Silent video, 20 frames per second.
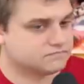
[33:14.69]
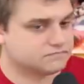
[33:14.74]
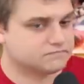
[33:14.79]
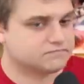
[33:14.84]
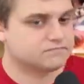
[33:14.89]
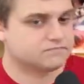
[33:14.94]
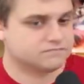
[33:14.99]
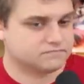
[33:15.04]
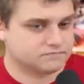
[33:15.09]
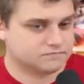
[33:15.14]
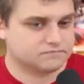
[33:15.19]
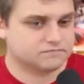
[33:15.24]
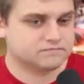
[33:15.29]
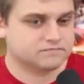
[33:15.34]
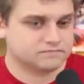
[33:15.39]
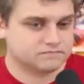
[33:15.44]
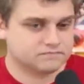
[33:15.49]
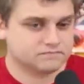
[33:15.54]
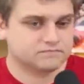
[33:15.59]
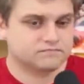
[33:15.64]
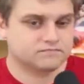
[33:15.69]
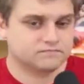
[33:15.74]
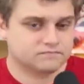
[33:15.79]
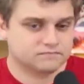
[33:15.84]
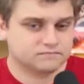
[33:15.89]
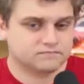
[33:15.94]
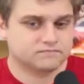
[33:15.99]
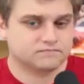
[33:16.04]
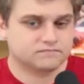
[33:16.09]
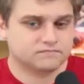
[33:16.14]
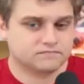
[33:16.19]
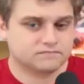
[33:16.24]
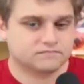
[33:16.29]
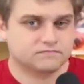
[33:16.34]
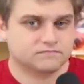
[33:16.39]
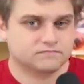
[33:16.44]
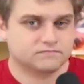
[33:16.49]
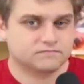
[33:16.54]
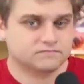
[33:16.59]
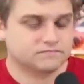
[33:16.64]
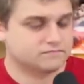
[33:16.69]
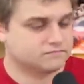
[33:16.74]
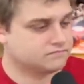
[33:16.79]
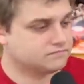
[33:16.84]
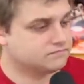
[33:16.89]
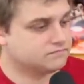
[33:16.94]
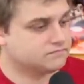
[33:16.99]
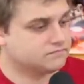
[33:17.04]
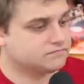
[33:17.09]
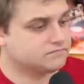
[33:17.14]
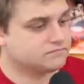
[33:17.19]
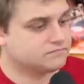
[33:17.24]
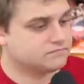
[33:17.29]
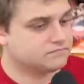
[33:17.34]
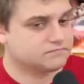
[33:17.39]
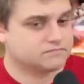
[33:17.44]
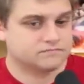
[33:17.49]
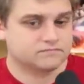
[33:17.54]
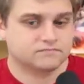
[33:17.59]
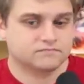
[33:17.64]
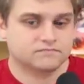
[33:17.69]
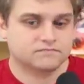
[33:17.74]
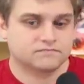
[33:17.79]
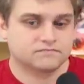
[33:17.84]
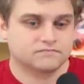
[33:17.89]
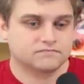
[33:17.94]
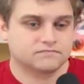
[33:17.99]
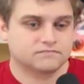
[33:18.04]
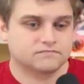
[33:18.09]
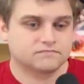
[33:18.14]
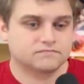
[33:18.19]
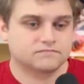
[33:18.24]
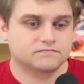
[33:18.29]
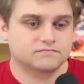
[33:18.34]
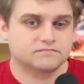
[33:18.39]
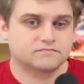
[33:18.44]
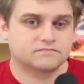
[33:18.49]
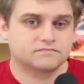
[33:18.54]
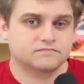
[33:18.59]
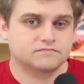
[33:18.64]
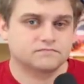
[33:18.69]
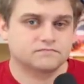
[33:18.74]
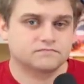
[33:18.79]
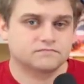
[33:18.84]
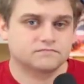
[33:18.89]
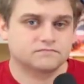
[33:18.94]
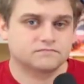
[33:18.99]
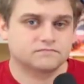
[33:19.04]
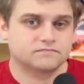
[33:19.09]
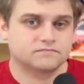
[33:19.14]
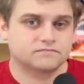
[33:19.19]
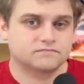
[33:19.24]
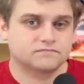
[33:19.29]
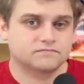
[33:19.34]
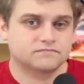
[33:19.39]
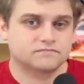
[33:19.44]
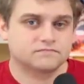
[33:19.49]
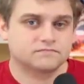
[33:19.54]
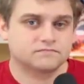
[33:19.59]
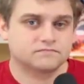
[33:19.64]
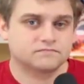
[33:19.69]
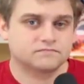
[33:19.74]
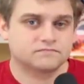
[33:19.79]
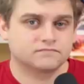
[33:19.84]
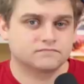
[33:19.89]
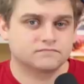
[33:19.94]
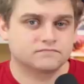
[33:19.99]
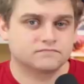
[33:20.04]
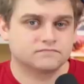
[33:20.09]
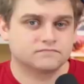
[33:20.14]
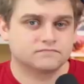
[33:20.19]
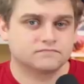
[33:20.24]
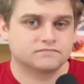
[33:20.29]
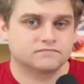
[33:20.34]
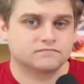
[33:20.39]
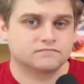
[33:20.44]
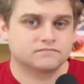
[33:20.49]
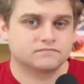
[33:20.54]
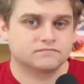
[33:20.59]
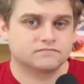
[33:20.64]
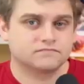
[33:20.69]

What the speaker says: This person isn't speaking.